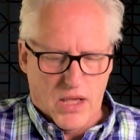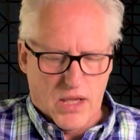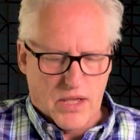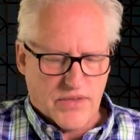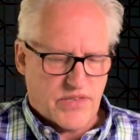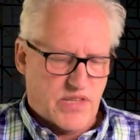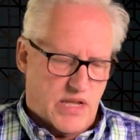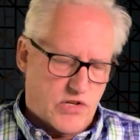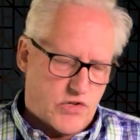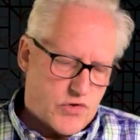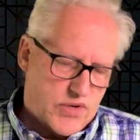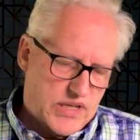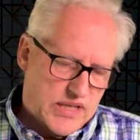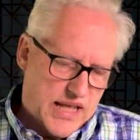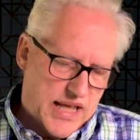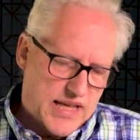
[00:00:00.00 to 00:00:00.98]
A
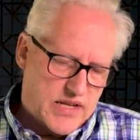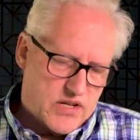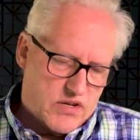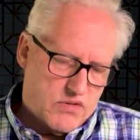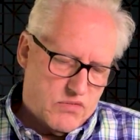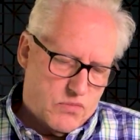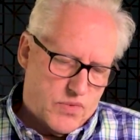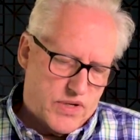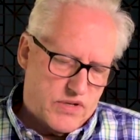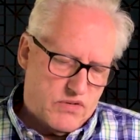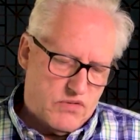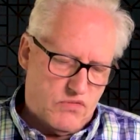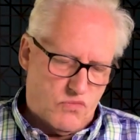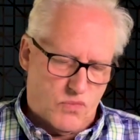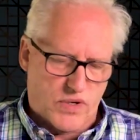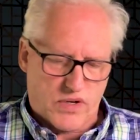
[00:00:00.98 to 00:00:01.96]
century later,
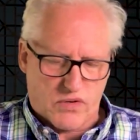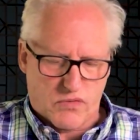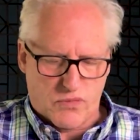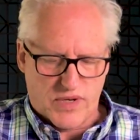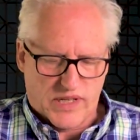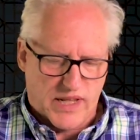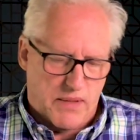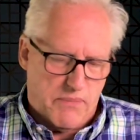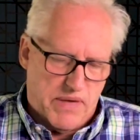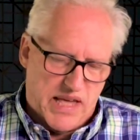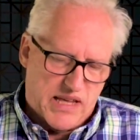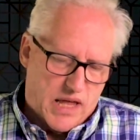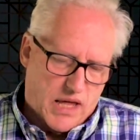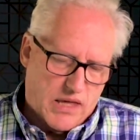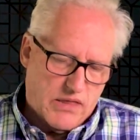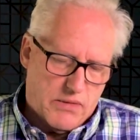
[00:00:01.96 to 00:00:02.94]
when we're really
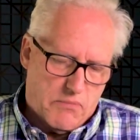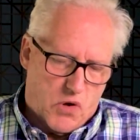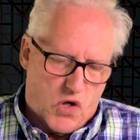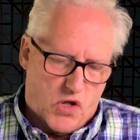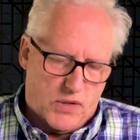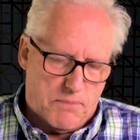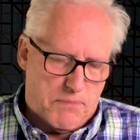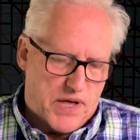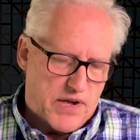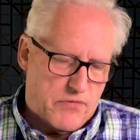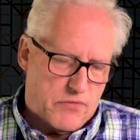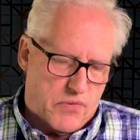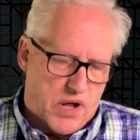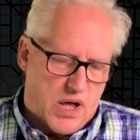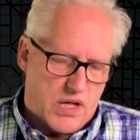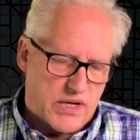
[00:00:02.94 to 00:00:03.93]
making them all
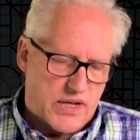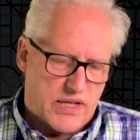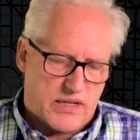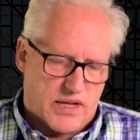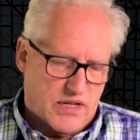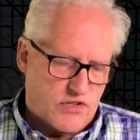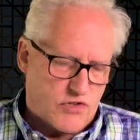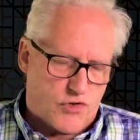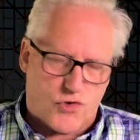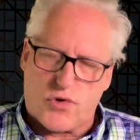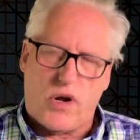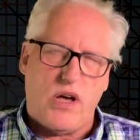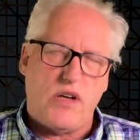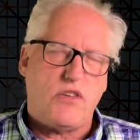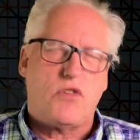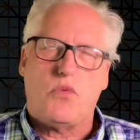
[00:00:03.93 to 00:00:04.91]
Byronic and
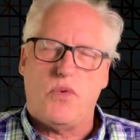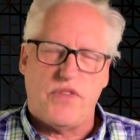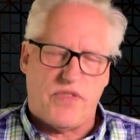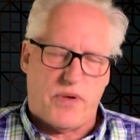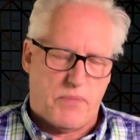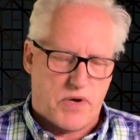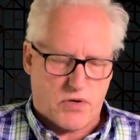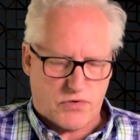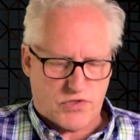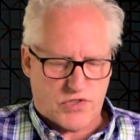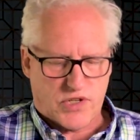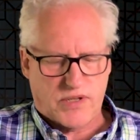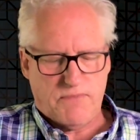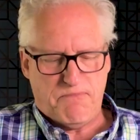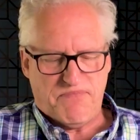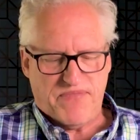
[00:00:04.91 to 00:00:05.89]
drunk with
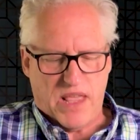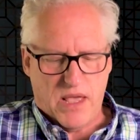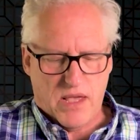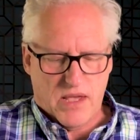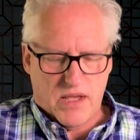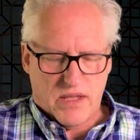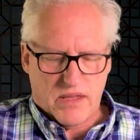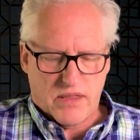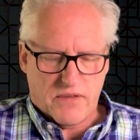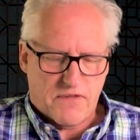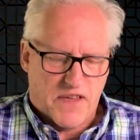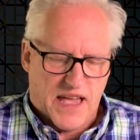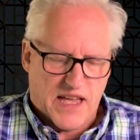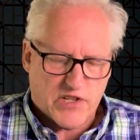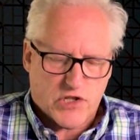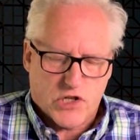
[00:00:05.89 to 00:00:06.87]
emotion, the
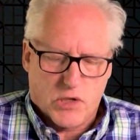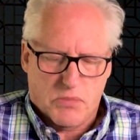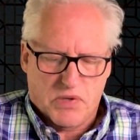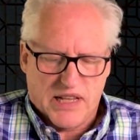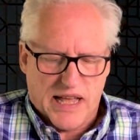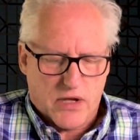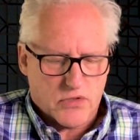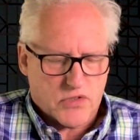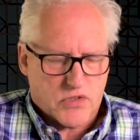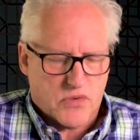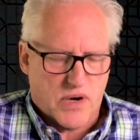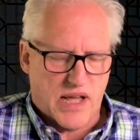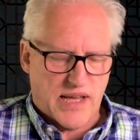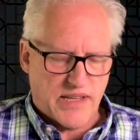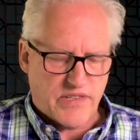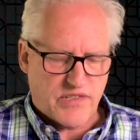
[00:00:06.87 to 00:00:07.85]
fashionable
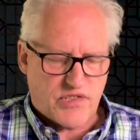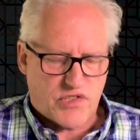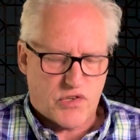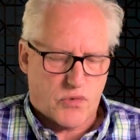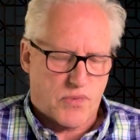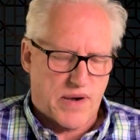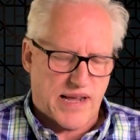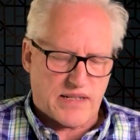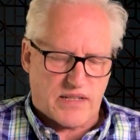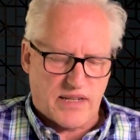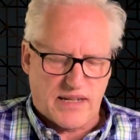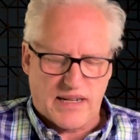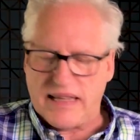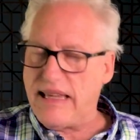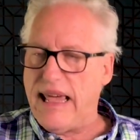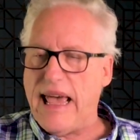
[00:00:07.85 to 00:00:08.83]
outcry is
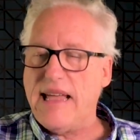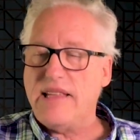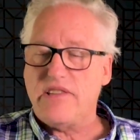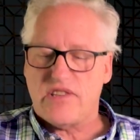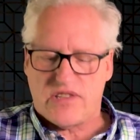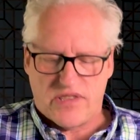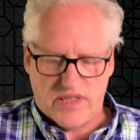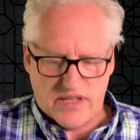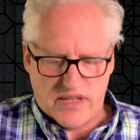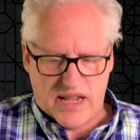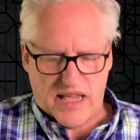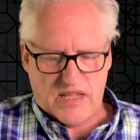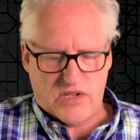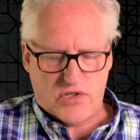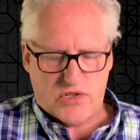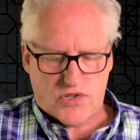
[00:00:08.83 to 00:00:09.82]
directed against the
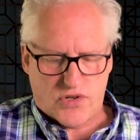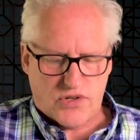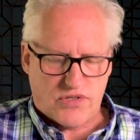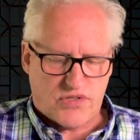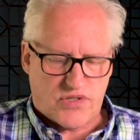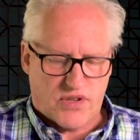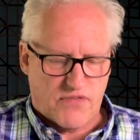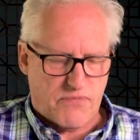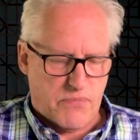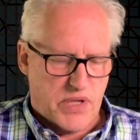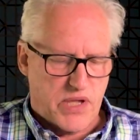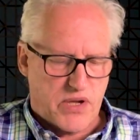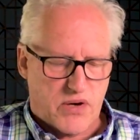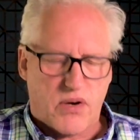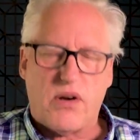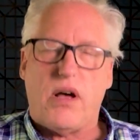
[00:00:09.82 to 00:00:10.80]
dangers of
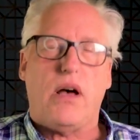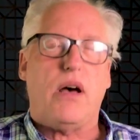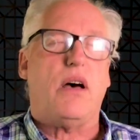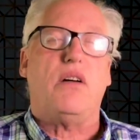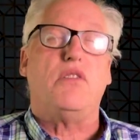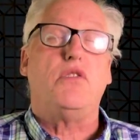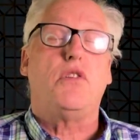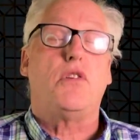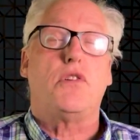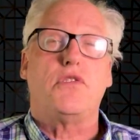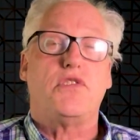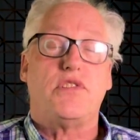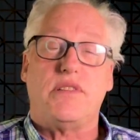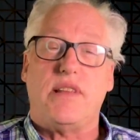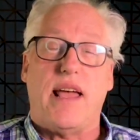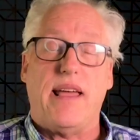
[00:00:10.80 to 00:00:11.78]
mere
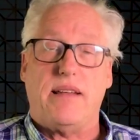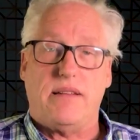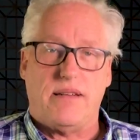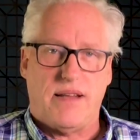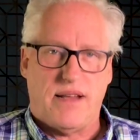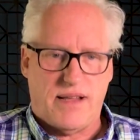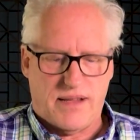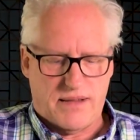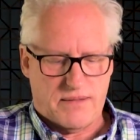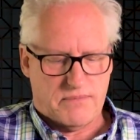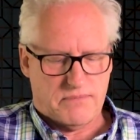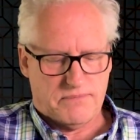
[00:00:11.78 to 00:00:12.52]
understanding.